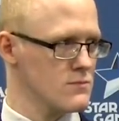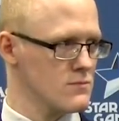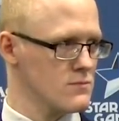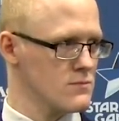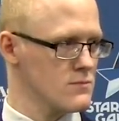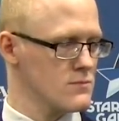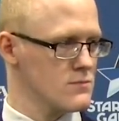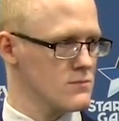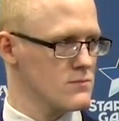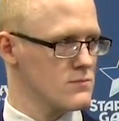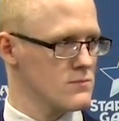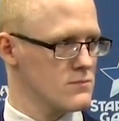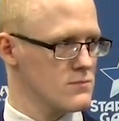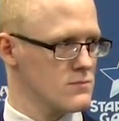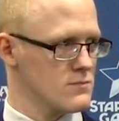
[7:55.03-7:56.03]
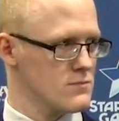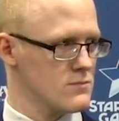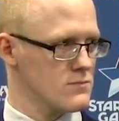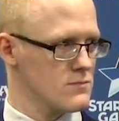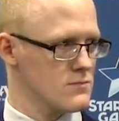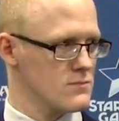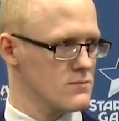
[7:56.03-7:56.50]

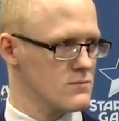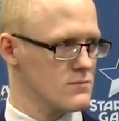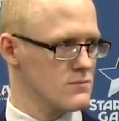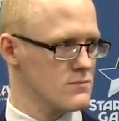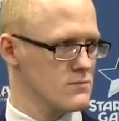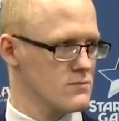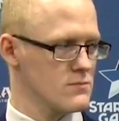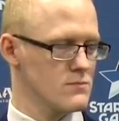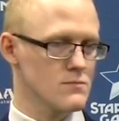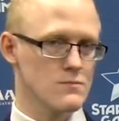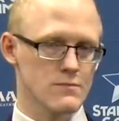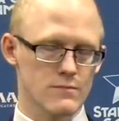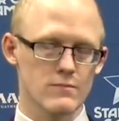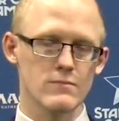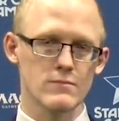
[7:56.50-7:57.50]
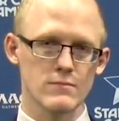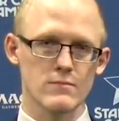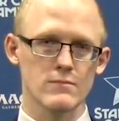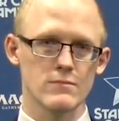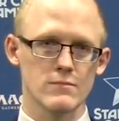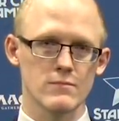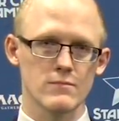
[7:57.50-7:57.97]

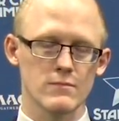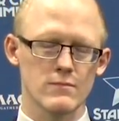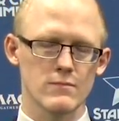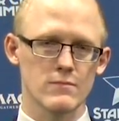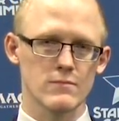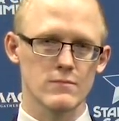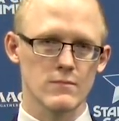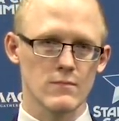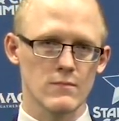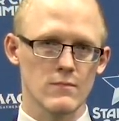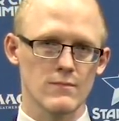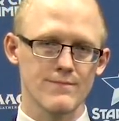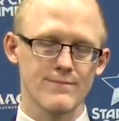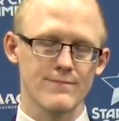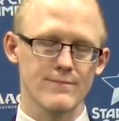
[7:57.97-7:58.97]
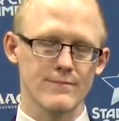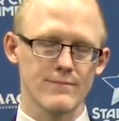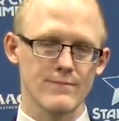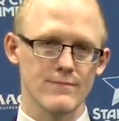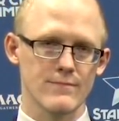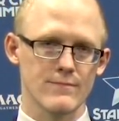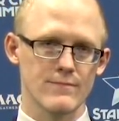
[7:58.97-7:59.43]

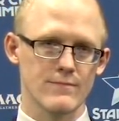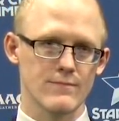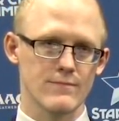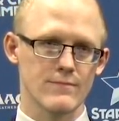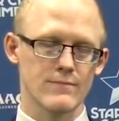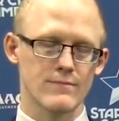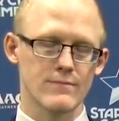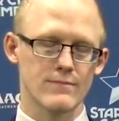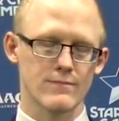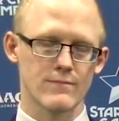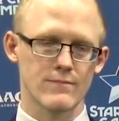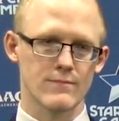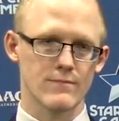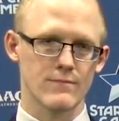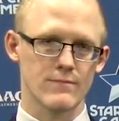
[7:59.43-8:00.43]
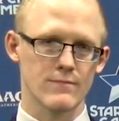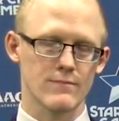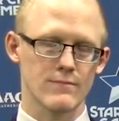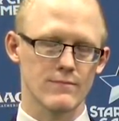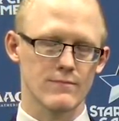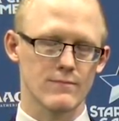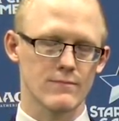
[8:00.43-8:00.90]

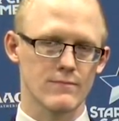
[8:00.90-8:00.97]
This person isn't speaking.